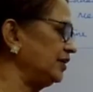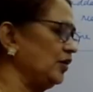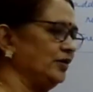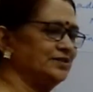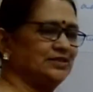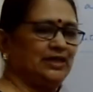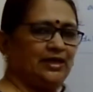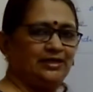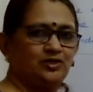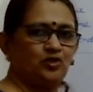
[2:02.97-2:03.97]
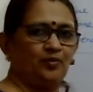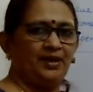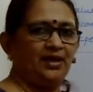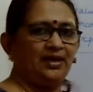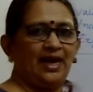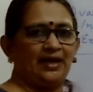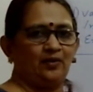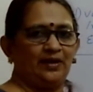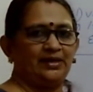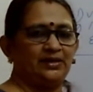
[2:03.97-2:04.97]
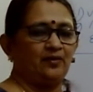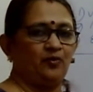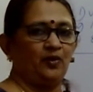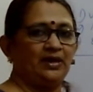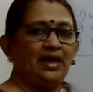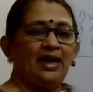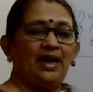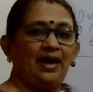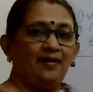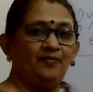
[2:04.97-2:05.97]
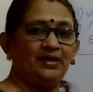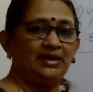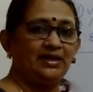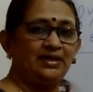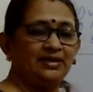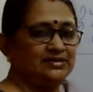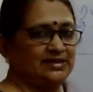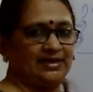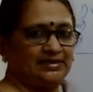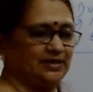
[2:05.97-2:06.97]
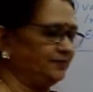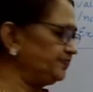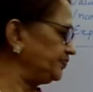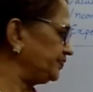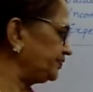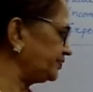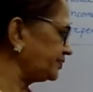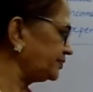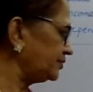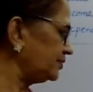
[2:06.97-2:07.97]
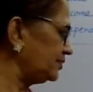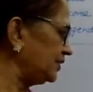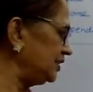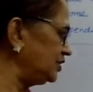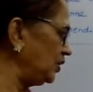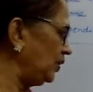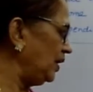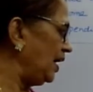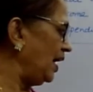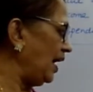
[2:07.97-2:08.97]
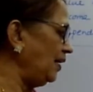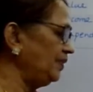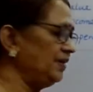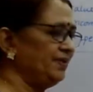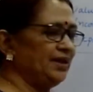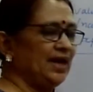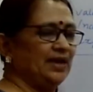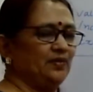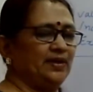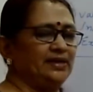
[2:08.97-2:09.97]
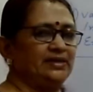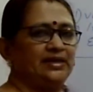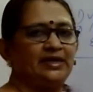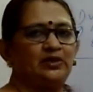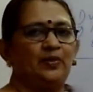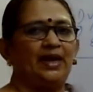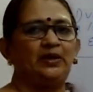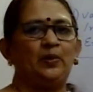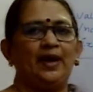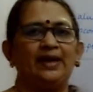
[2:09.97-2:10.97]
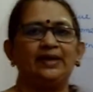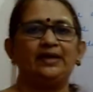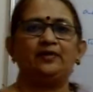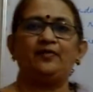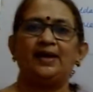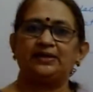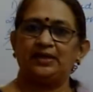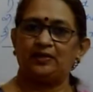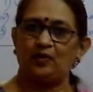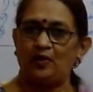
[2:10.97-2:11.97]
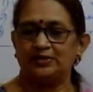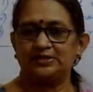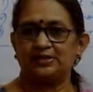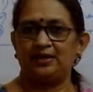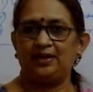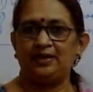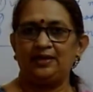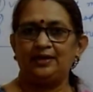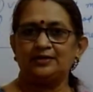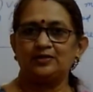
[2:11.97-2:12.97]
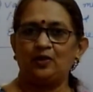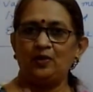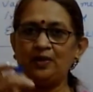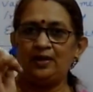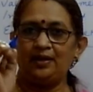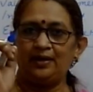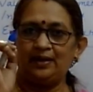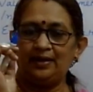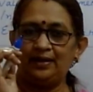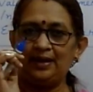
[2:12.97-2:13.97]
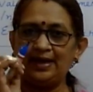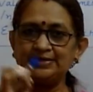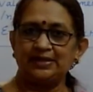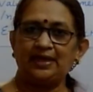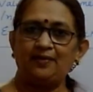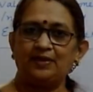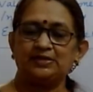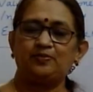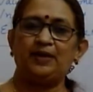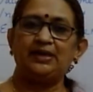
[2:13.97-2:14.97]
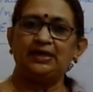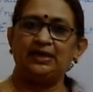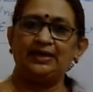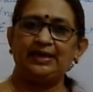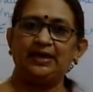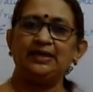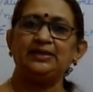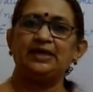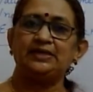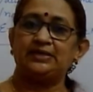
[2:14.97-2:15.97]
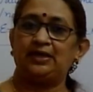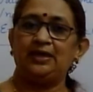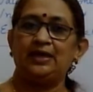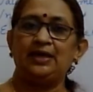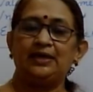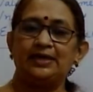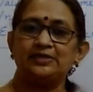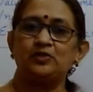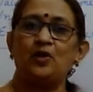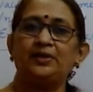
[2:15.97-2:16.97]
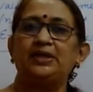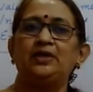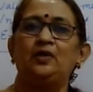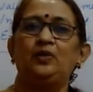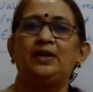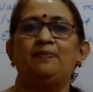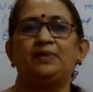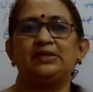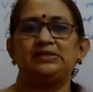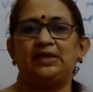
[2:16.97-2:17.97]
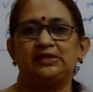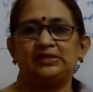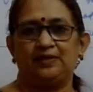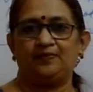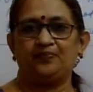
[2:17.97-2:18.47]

cost is to be calculated for every sector. So, how will we calculate net value added at factor cost? So, as I have explained earlier, net does not include depreciation.